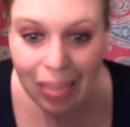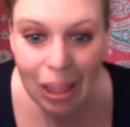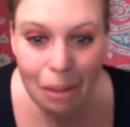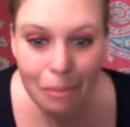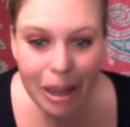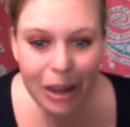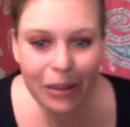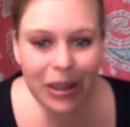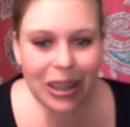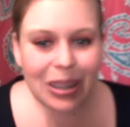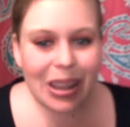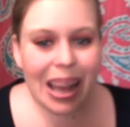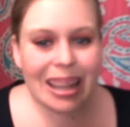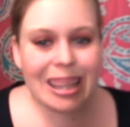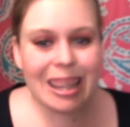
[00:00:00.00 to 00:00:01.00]
let me know what
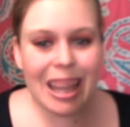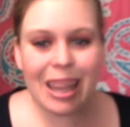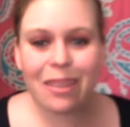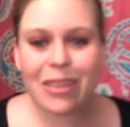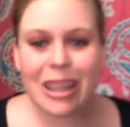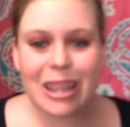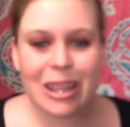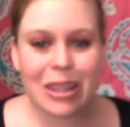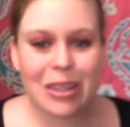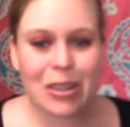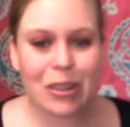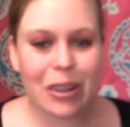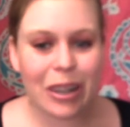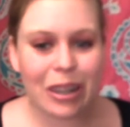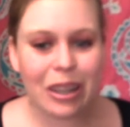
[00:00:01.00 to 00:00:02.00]
you guys think of this
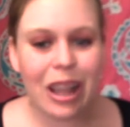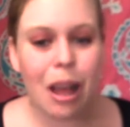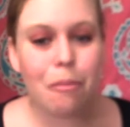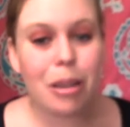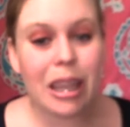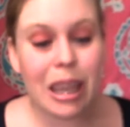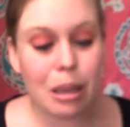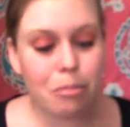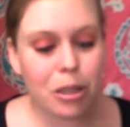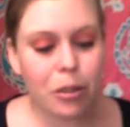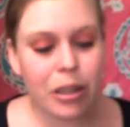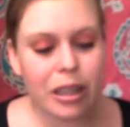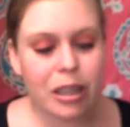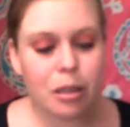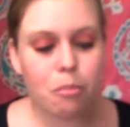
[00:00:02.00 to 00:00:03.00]
tutorial. I'm going to keep
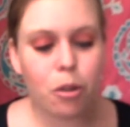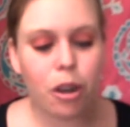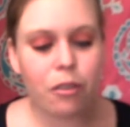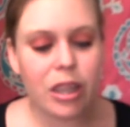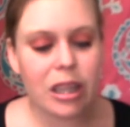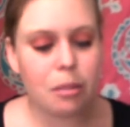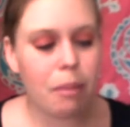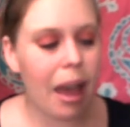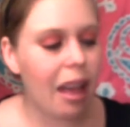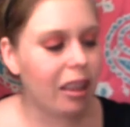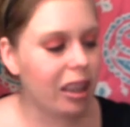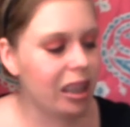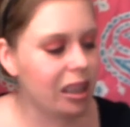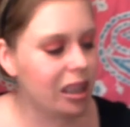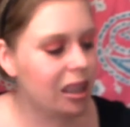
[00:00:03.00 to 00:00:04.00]
doing some more of these
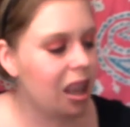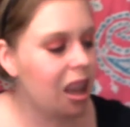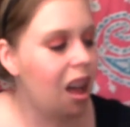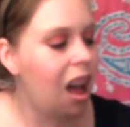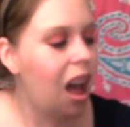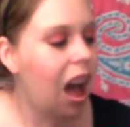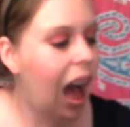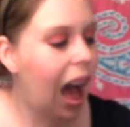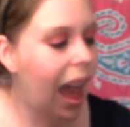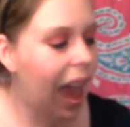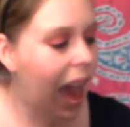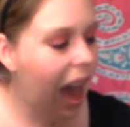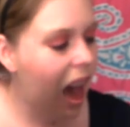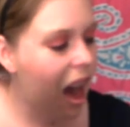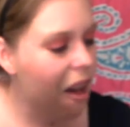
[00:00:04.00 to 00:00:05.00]
palettes. I
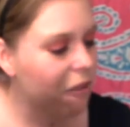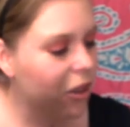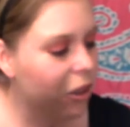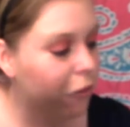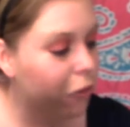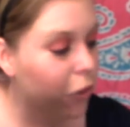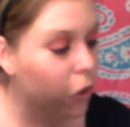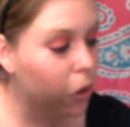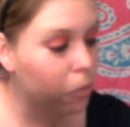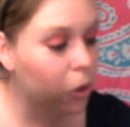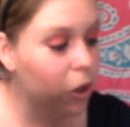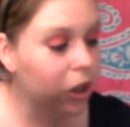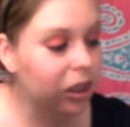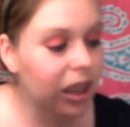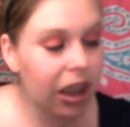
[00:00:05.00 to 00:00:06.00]
have 4
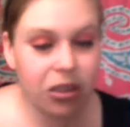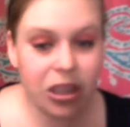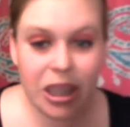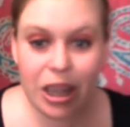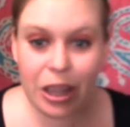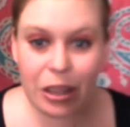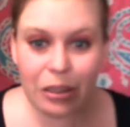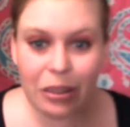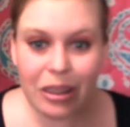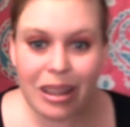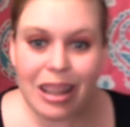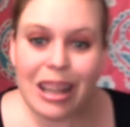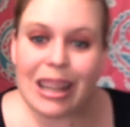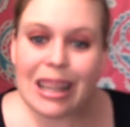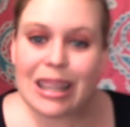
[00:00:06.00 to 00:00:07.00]
more left to do.
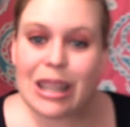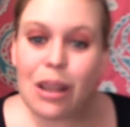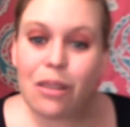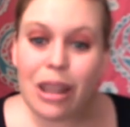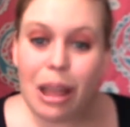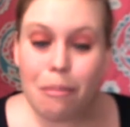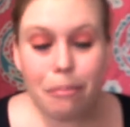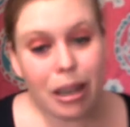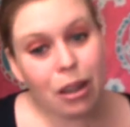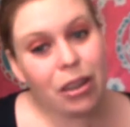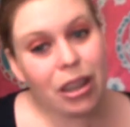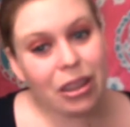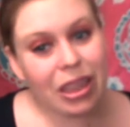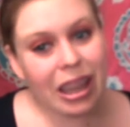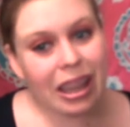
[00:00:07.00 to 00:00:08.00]
So let me know
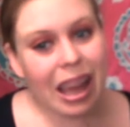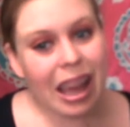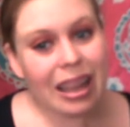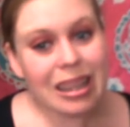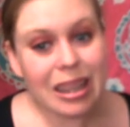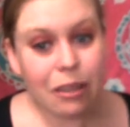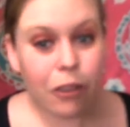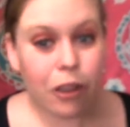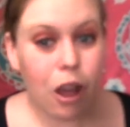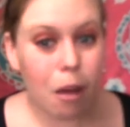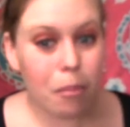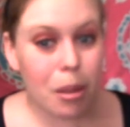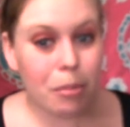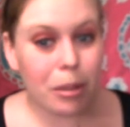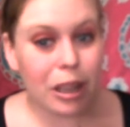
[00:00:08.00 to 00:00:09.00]
what you think, guys. Leave a
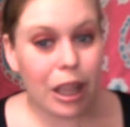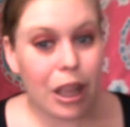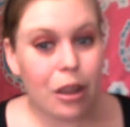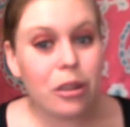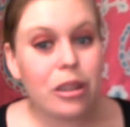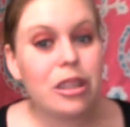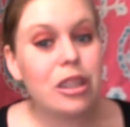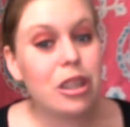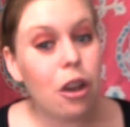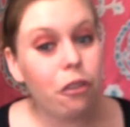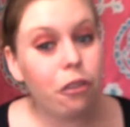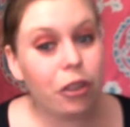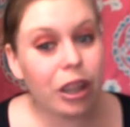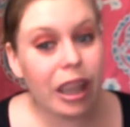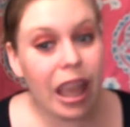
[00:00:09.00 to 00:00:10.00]
comment below.
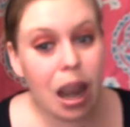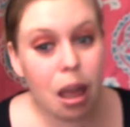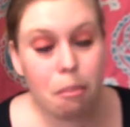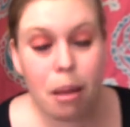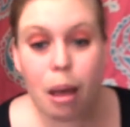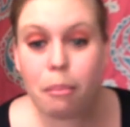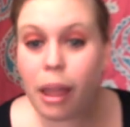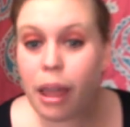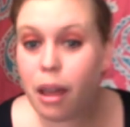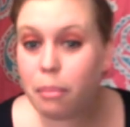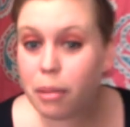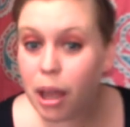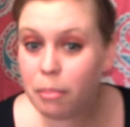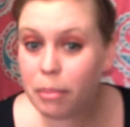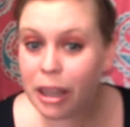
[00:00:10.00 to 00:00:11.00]
Don't forget about my
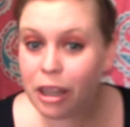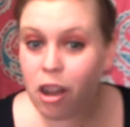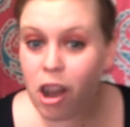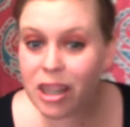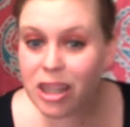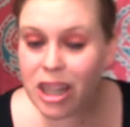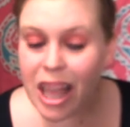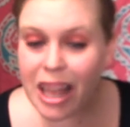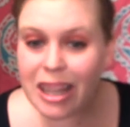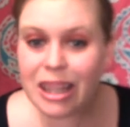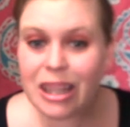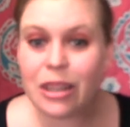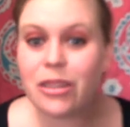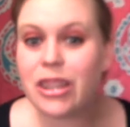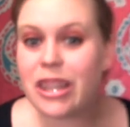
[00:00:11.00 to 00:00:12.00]
upcoming
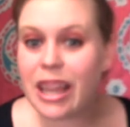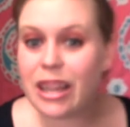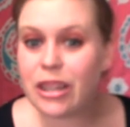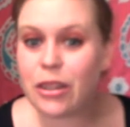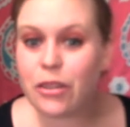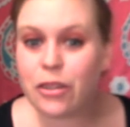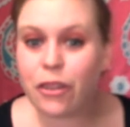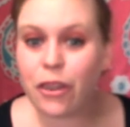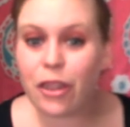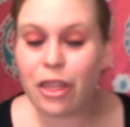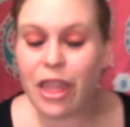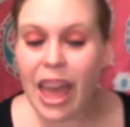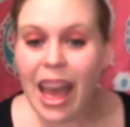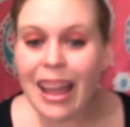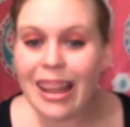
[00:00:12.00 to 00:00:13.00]
contest, so stay tuned for
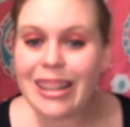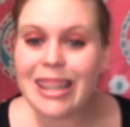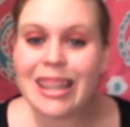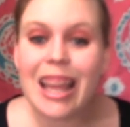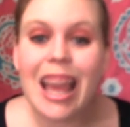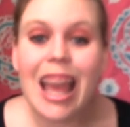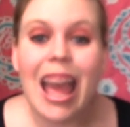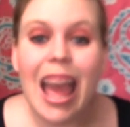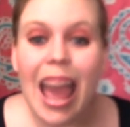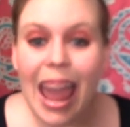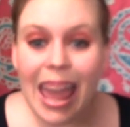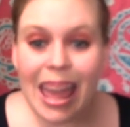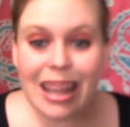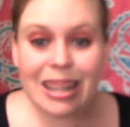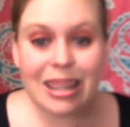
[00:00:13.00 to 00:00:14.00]
that.
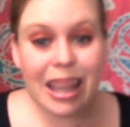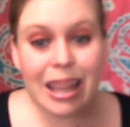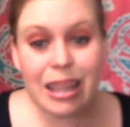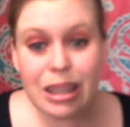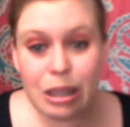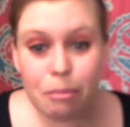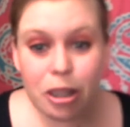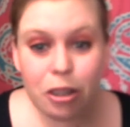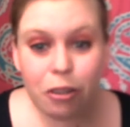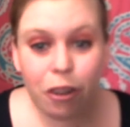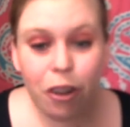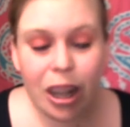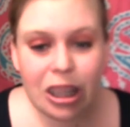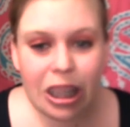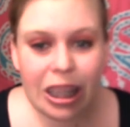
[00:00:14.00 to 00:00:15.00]
And thanks so much for
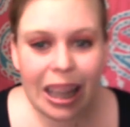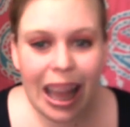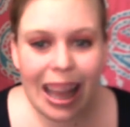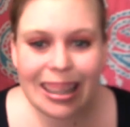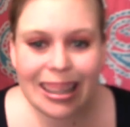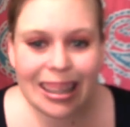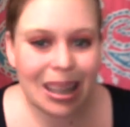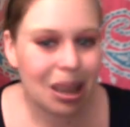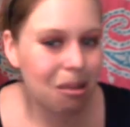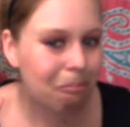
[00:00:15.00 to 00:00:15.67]
watching, guys.